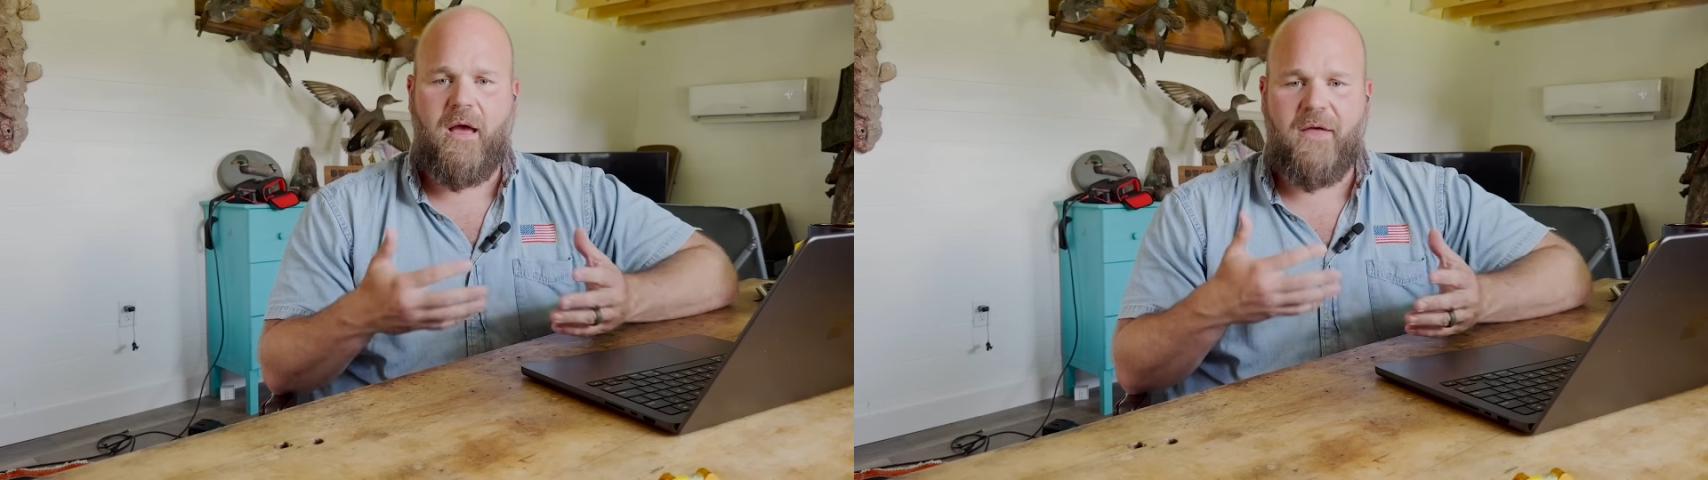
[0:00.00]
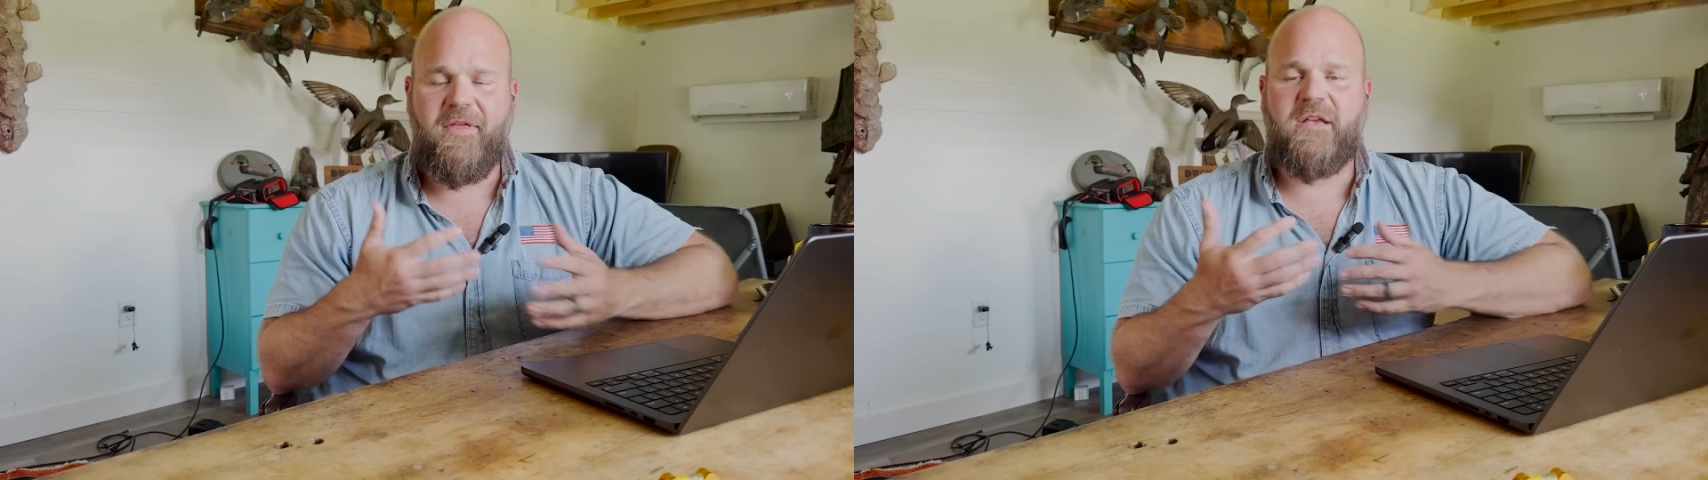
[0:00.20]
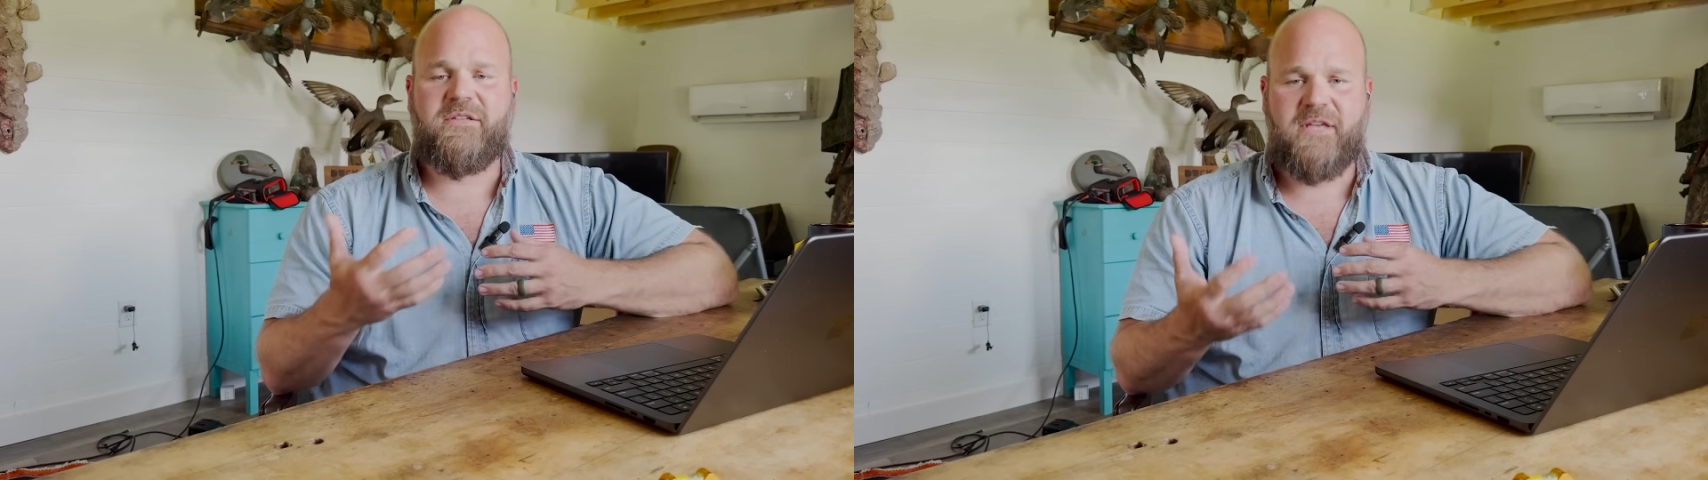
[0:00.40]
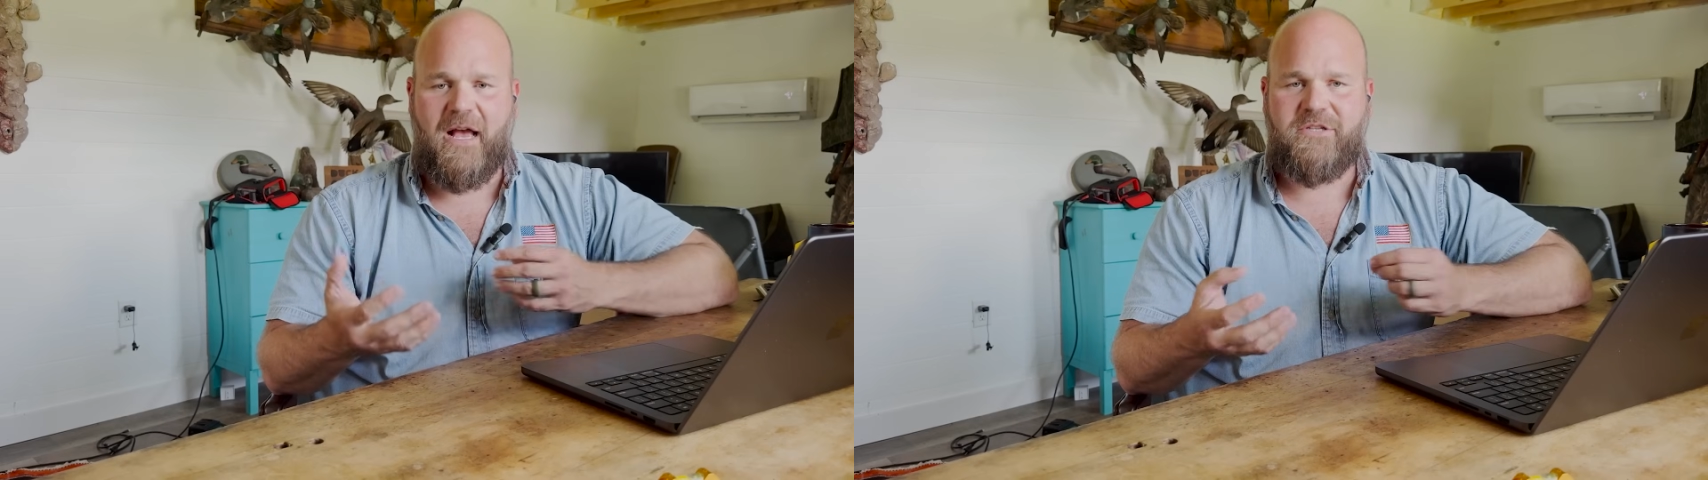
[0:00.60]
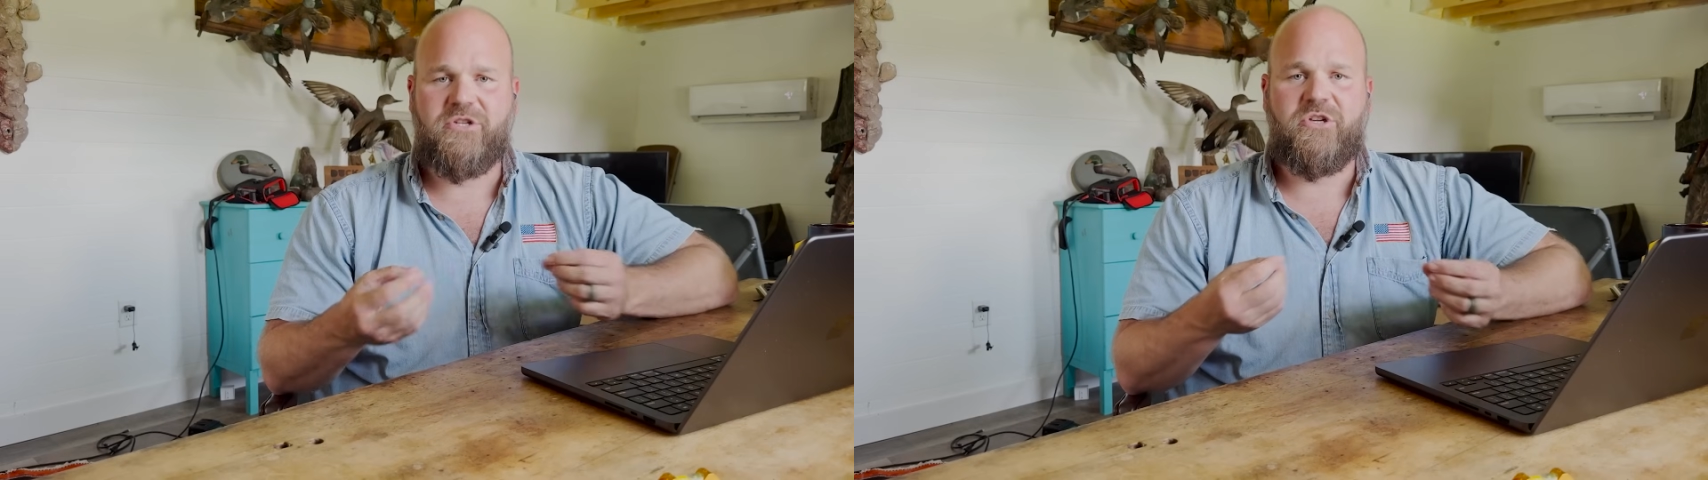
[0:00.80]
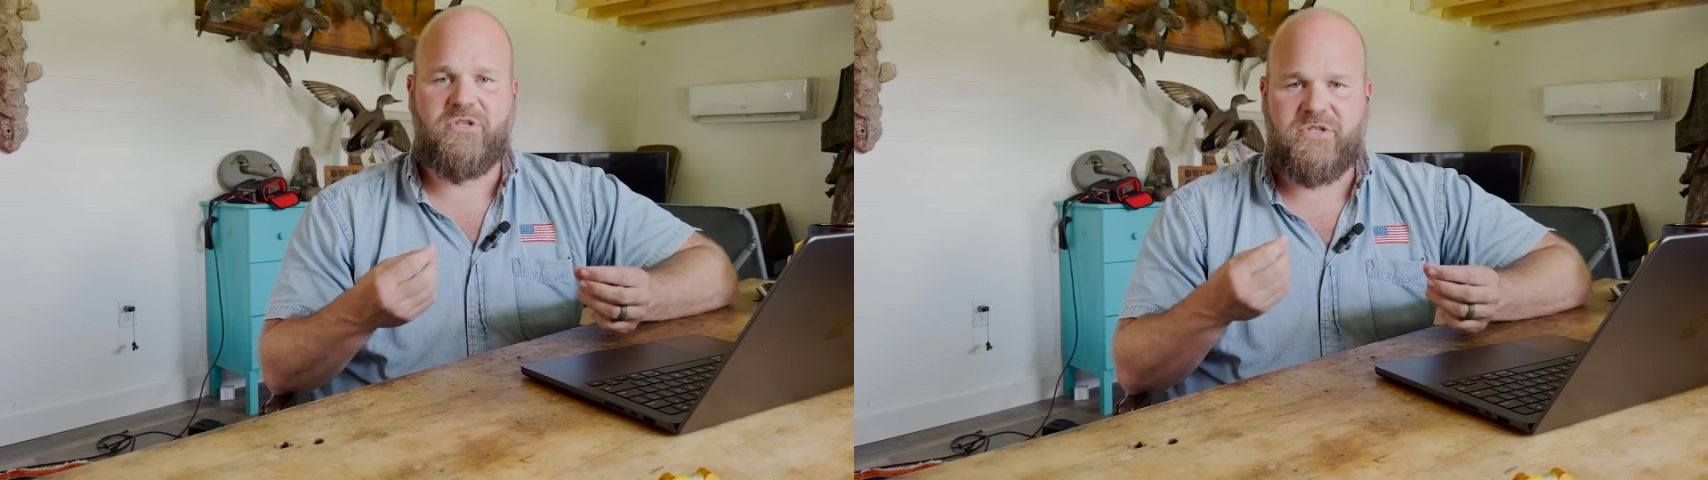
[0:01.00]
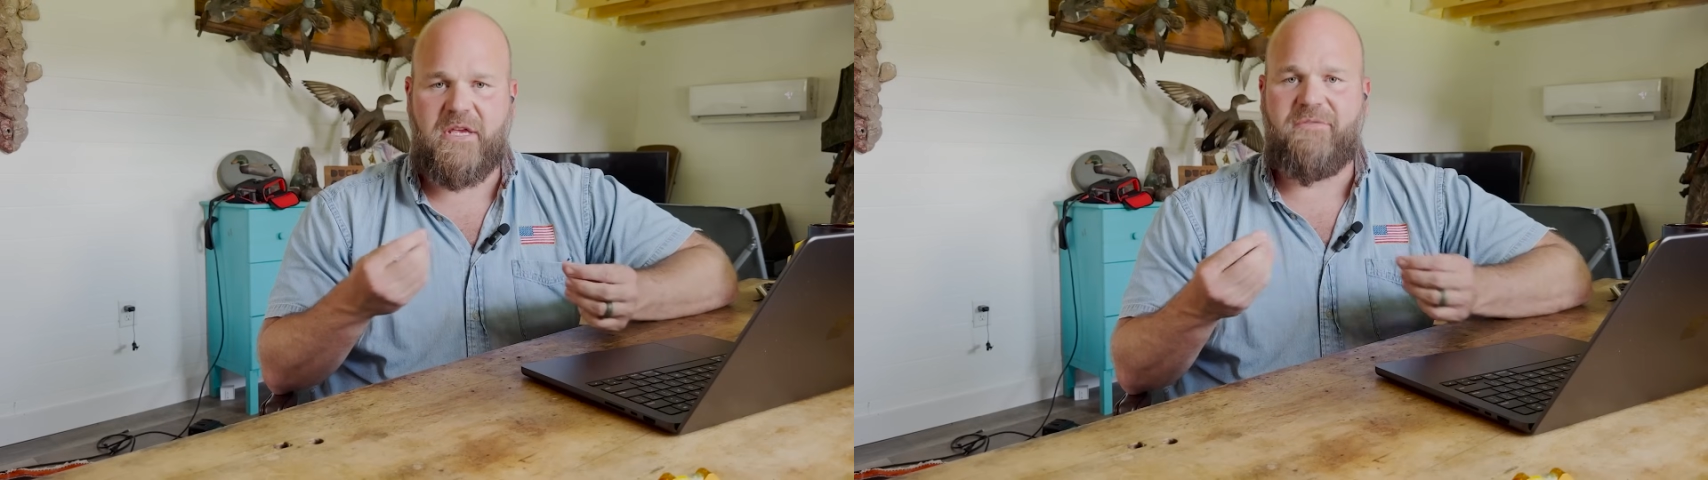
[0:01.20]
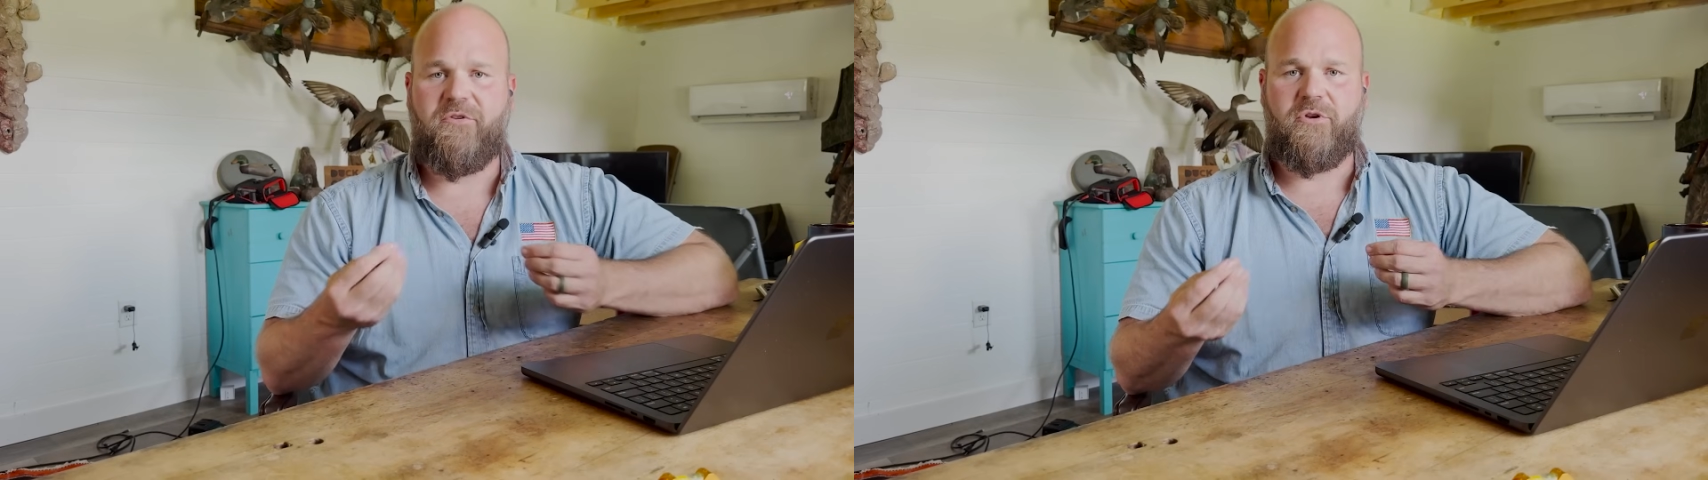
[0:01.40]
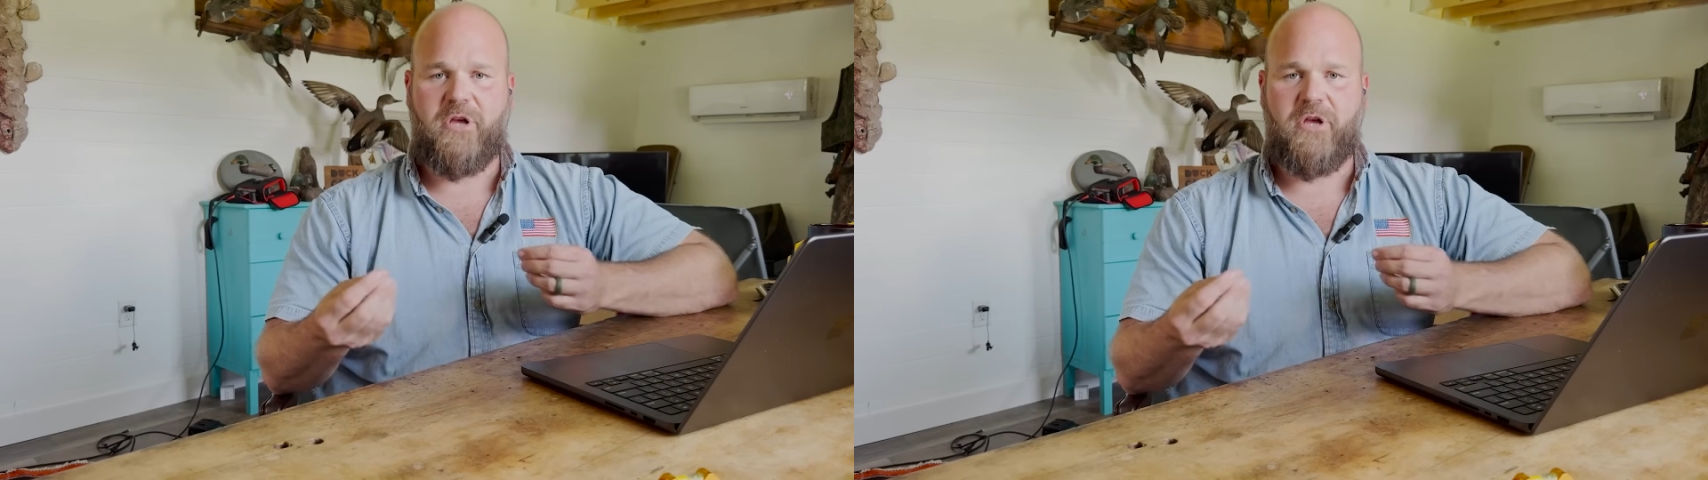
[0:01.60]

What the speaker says: think sausage and seafood